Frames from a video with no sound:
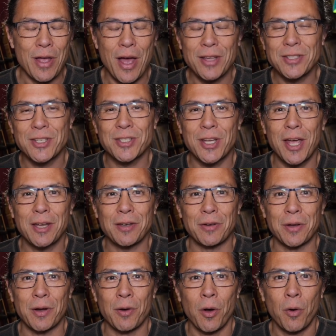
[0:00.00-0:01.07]
as a side
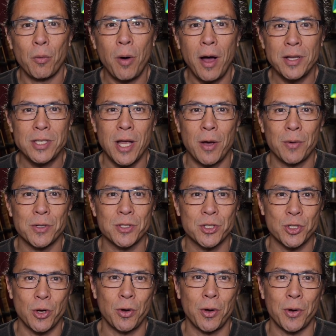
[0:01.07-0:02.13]
note here, watch how his
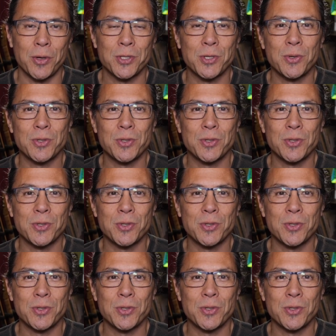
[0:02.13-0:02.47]
show host,